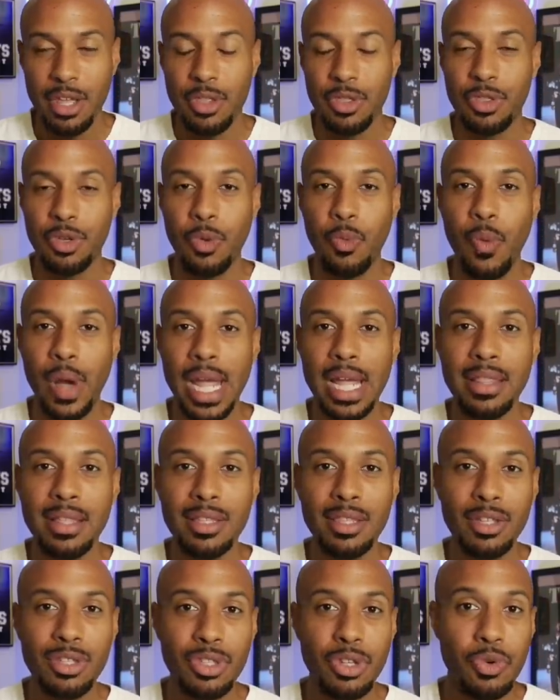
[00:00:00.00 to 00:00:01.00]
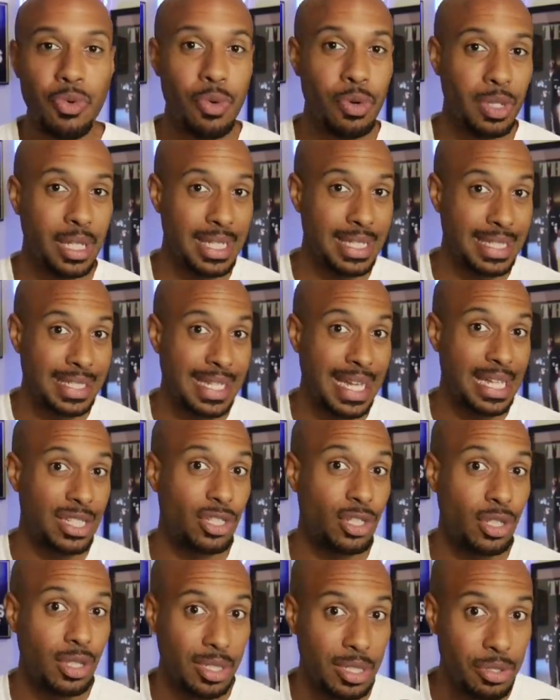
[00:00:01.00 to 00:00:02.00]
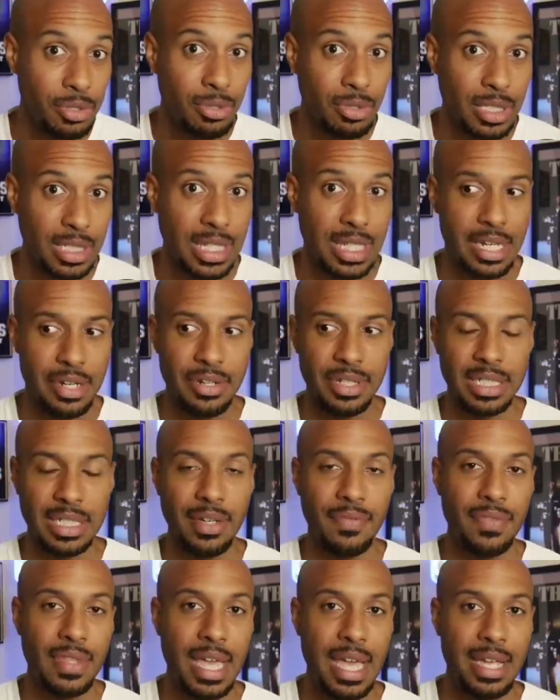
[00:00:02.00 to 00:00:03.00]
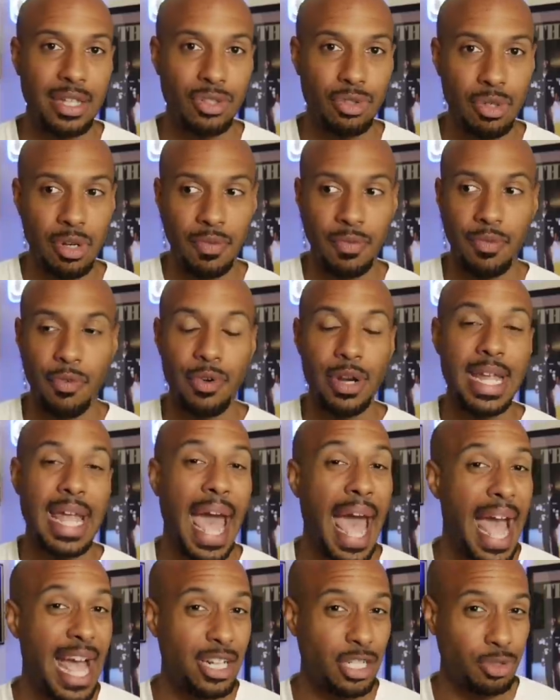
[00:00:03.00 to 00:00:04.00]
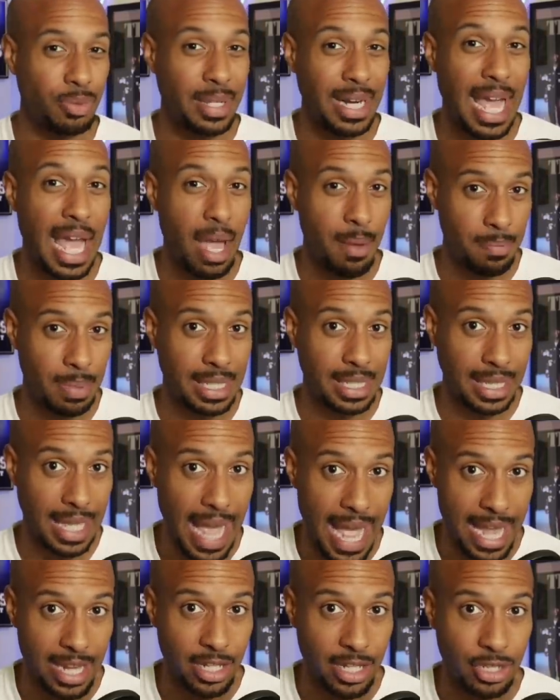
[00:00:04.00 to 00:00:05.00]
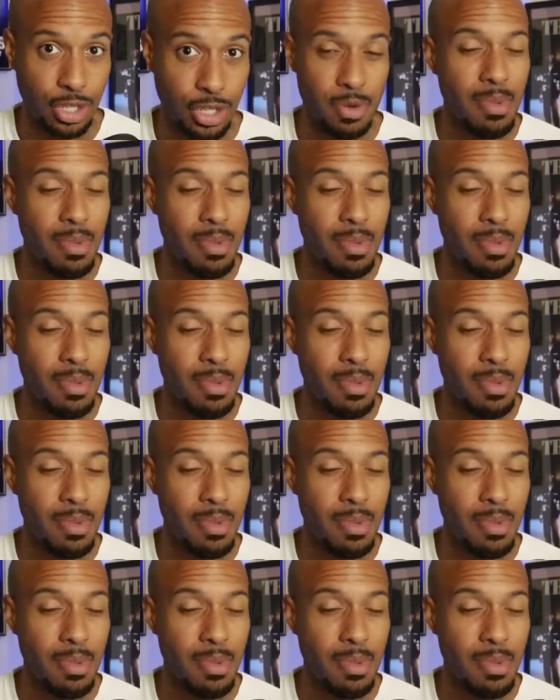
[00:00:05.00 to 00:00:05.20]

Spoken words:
The way that the New Orleans Saints lose here is if they sort of rehash what happened last year.